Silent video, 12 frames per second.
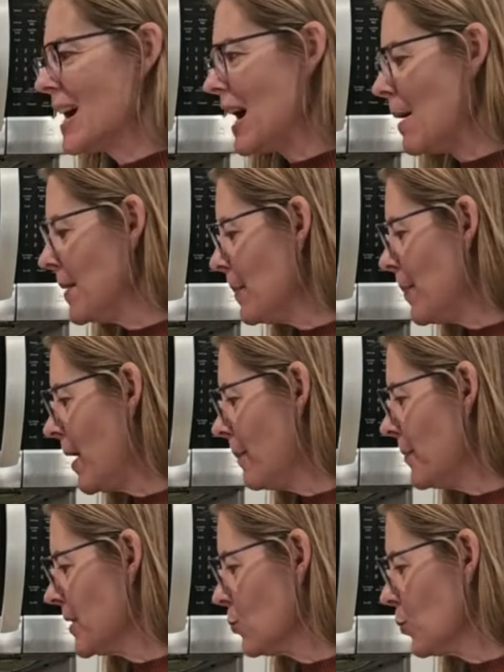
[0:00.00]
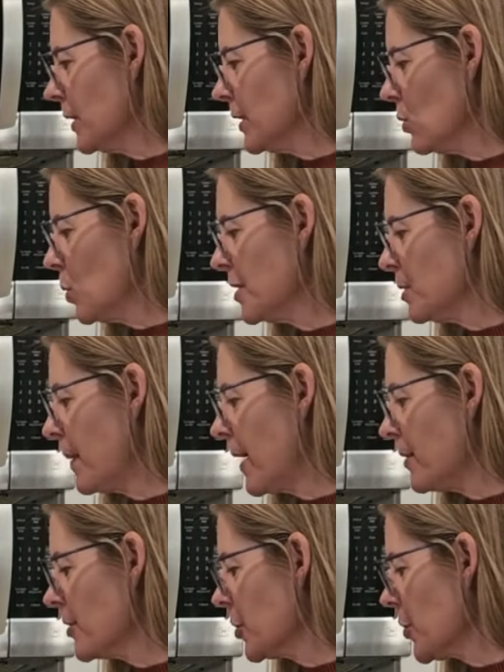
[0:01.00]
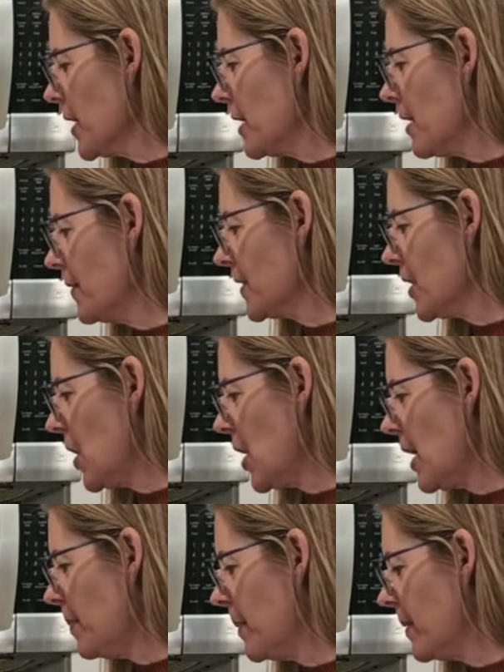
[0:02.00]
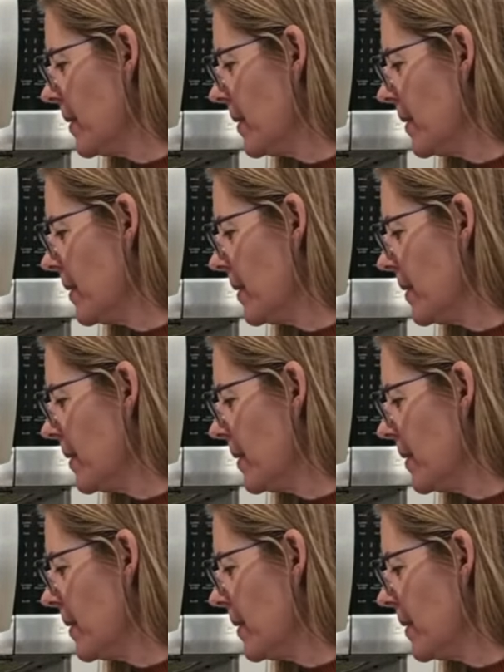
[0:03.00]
I'm going to pop this really cool spatter screen on the top.